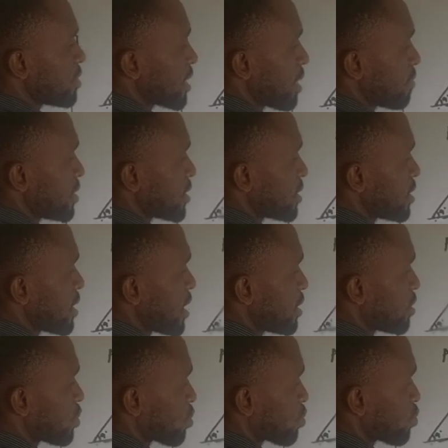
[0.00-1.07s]
that means here
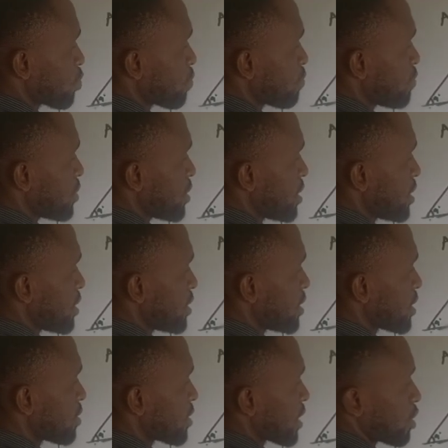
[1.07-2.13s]
is also B
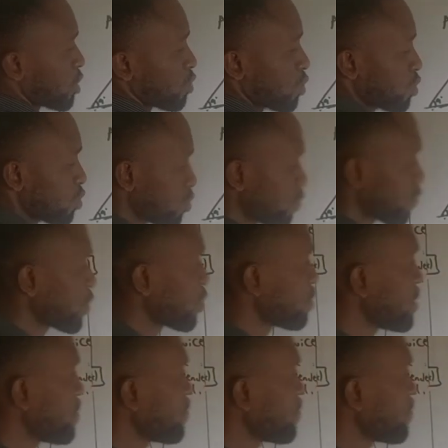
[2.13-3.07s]
degrees. I just want you to follow me.